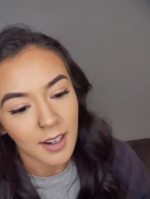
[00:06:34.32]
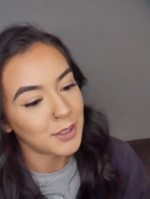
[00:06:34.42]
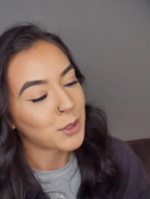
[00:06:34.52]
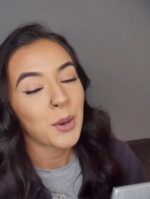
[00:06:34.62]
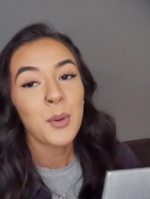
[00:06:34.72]
I
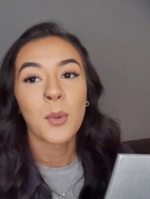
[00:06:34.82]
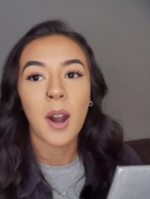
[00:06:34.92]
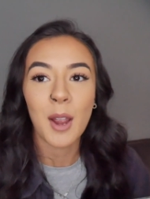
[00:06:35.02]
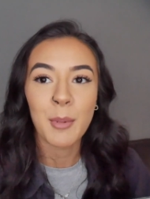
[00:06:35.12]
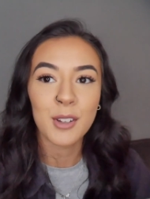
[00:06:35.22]
don't know
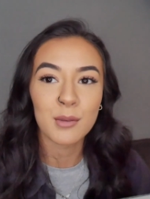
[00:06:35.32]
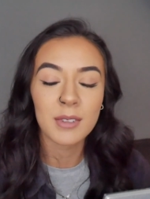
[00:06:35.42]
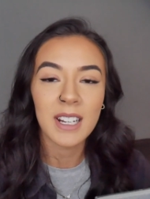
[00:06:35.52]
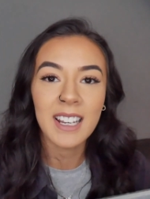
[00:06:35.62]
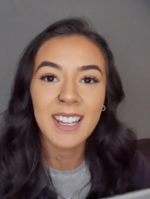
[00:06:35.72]
why, but it's
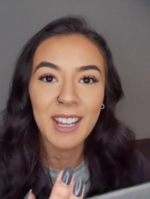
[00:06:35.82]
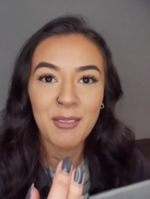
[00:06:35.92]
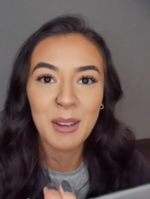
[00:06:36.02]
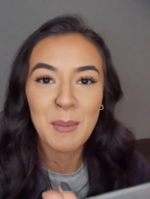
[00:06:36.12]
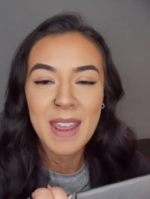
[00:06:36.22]
really
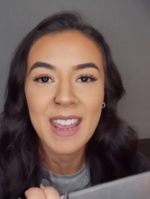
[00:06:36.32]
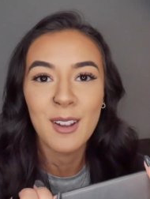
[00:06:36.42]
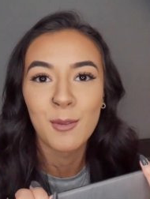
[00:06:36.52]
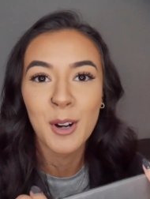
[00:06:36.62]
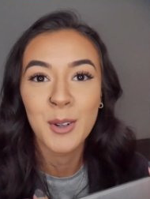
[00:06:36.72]
giving
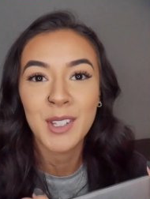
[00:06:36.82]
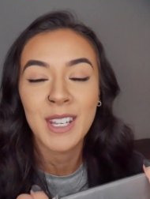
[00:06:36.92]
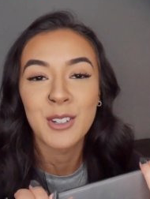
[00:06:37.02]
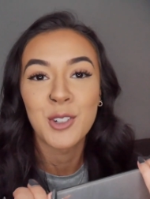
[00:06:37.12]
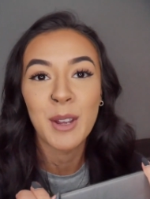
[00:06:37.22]
me
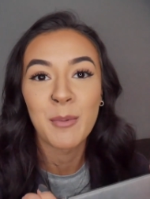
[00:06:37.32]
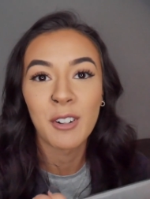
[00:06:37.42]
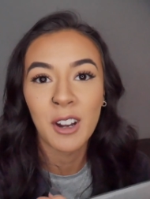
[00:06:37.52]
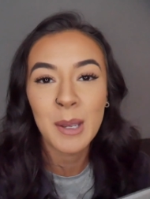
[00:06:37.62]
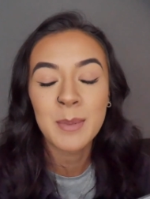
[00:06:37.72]
Rosie and Jim
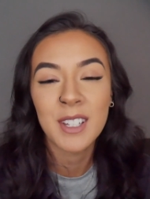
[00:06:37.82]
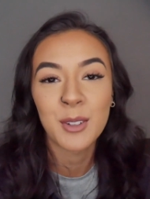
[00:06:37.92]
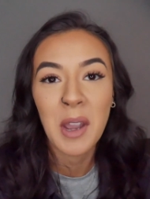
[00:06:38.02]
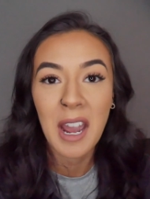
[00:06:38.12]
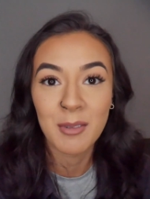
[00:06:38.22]
vibes
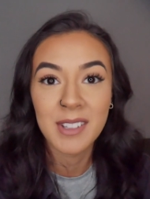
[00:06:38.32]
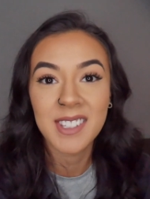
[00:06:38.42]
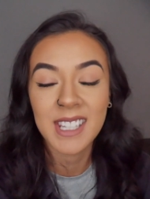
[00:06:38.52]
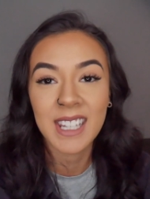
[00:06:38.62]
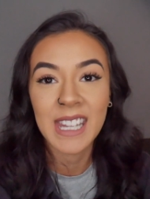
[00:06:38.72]
if you haven't
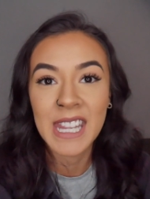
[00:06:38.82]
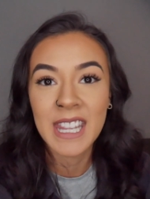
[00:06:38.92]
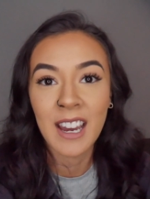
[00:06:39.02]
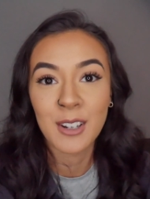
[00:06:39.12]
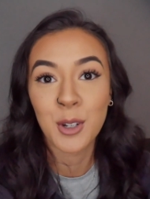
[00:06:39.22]
seen
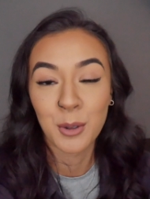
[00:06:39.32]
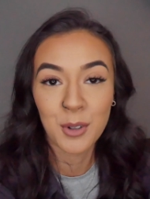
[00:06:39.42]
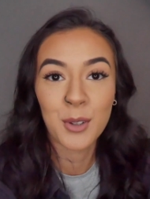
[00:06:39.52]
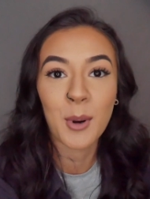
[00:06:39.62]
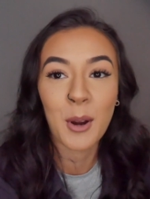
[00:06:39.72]
that
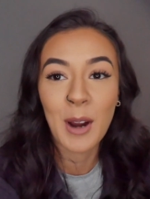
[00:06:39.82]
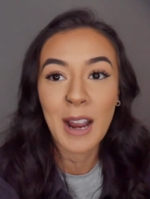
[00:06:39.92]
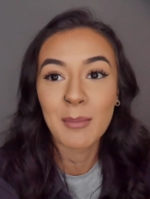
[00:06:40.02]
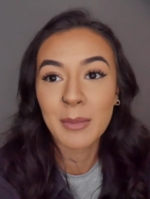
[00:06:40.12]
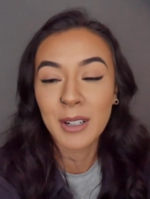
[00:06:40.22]
children's
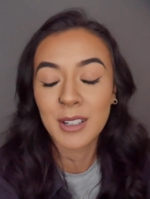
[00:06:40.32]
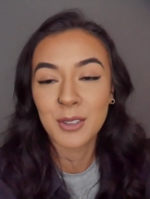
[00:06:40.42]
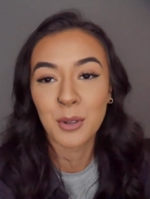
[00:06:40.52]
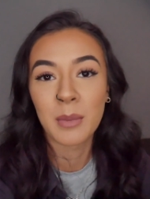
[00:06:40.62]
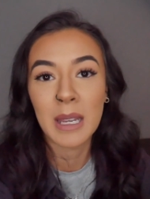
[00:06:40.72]
program
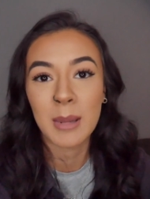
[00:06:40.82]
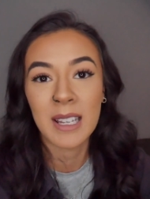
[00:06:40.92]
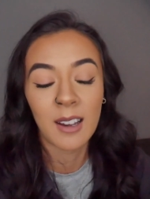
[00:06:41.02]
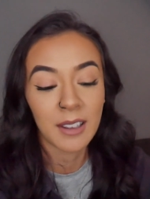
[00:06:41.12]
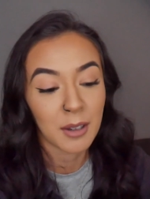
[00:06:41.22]
because you're maybe
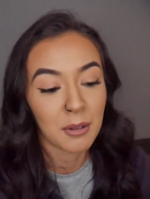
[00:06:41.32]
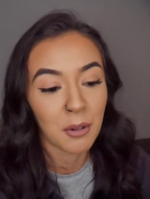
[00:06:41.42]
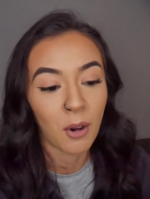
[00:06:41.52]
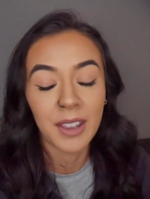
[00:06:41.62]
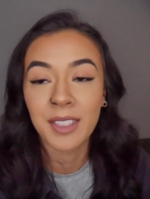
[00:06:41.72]
like
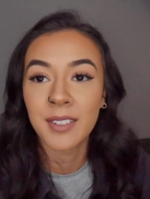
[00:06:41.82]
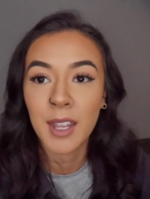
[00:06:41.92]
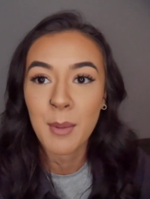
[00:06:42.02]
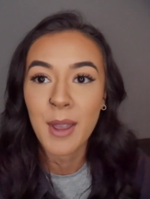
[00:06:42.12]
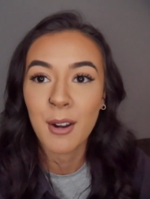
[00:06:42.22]
not in the
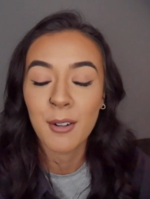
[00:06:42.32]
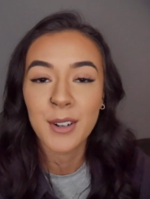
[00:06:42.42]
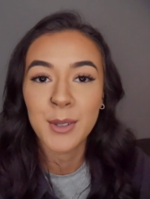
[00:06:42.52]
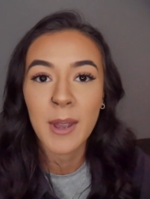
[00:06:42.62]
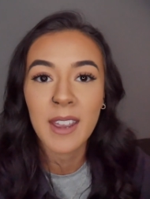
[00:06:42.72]
same
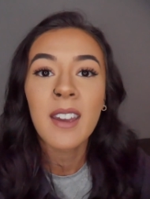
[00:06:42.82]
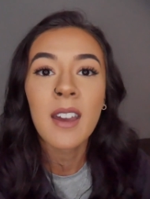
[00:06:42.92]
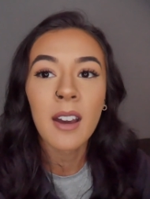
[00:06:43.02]
era as me.